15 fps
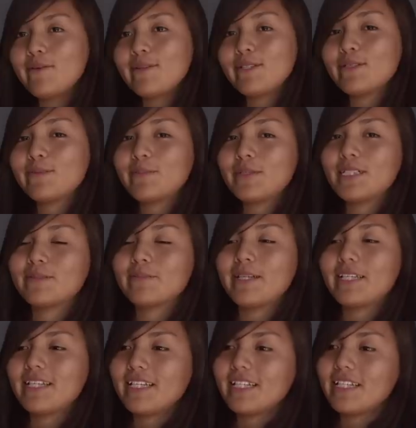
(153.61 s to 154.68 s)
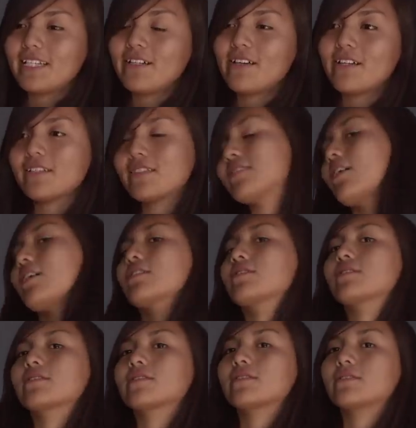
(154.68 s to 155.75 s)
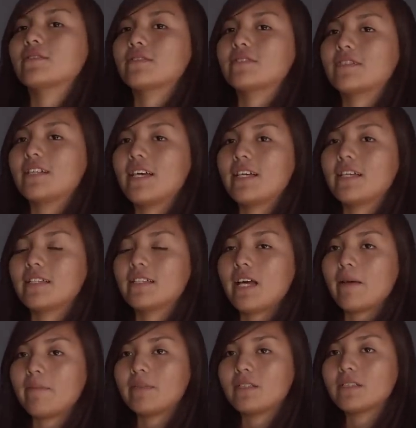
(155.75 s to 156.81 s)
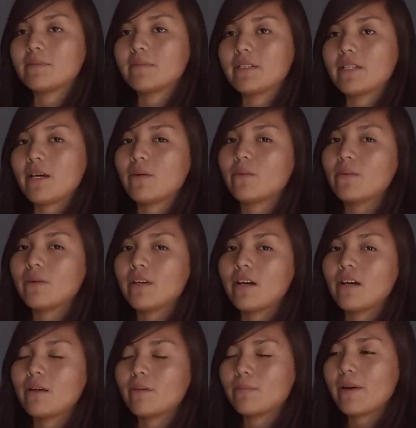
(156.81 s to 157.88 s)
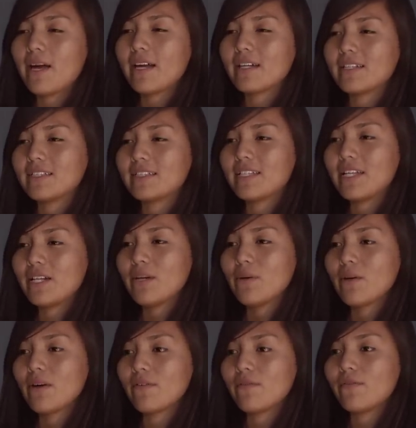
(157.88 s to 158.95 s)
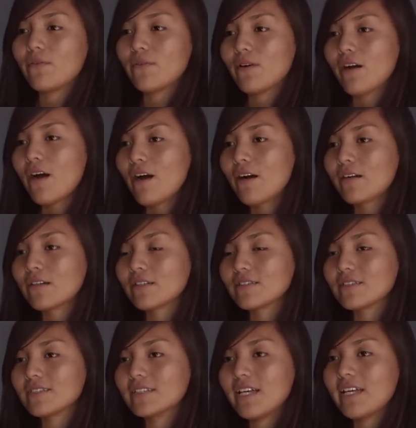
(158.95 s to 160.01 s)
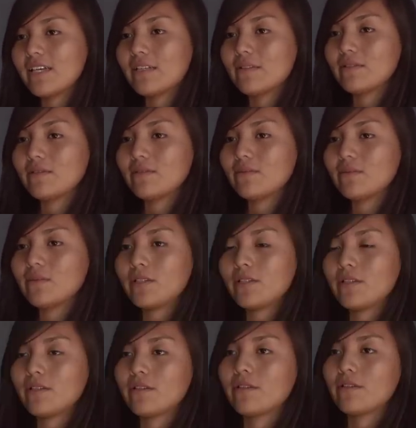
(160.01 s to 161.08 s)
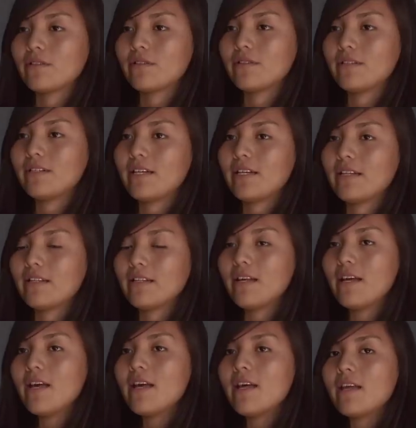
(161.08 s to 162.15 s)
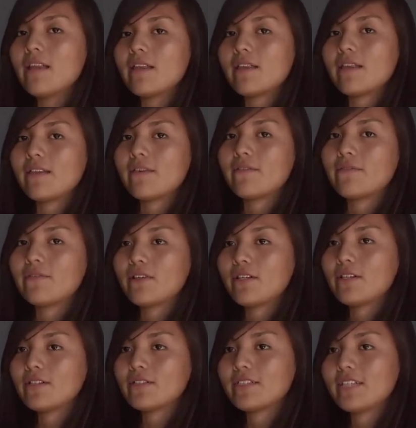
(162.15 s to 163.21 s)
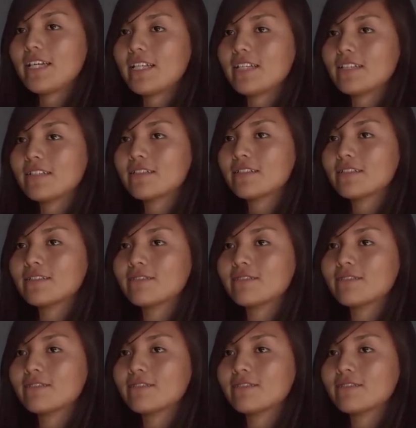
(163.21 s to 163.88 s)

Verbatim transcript: We do peacemaking here at STAR School and that means to me that we all practice and know our four R's and we learn and live all together.